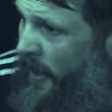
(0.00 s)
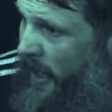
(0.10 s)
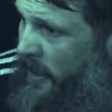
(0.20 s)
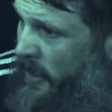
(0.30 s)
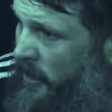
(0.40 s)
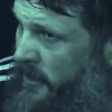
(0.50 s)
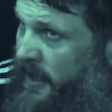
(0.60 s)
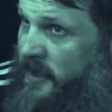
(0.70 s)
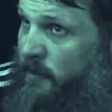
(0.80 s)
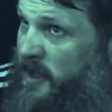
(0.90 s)
that, you know,
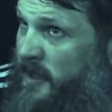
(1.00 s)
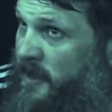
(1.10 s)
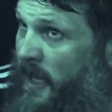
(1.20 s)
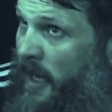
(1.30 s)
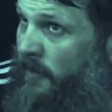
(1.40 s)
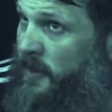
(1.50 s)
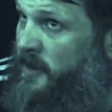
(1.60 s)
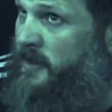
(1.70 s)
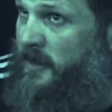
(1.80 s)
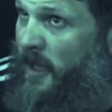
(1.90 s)
takes a business out of
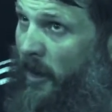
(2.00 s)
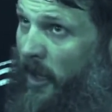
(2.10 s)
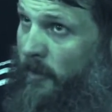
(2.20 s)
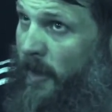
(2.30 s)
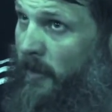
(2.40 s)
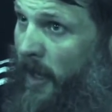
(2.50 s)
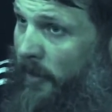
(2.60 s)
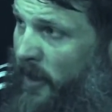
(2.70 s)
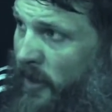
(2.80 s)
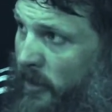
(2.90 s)
its, you know, element. I
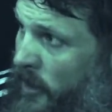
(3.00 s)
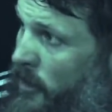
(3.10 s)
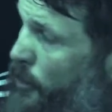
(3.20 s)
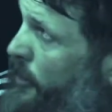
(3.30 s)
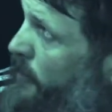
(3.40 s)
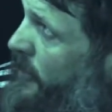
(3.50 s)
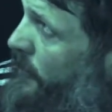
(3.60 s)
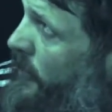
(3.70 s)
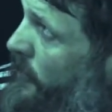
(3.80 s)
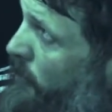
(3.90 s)
think they're in the clothing
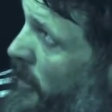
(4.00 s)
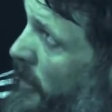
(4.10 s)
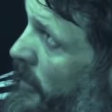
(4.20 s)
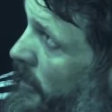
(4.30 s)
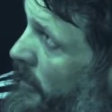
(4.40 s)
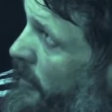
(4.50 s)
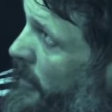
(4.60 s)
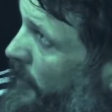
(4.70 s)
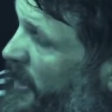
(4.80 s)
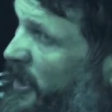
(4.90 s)
business, but
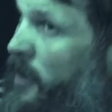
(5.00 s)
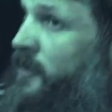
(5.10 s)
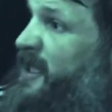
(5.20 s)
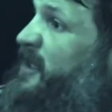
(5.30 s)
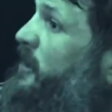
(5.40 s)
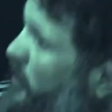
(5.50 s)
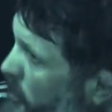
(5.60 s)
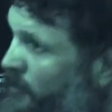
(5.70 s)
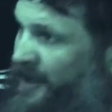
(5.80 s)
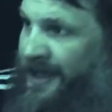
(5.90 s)
I think UFC's in the
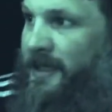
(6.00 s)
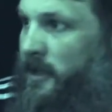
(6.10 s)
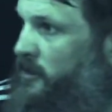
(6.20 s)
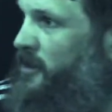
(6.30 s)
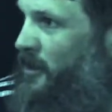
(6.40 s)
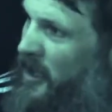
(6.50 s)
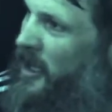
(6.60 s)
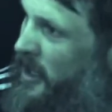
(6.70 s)
clothing business too, so.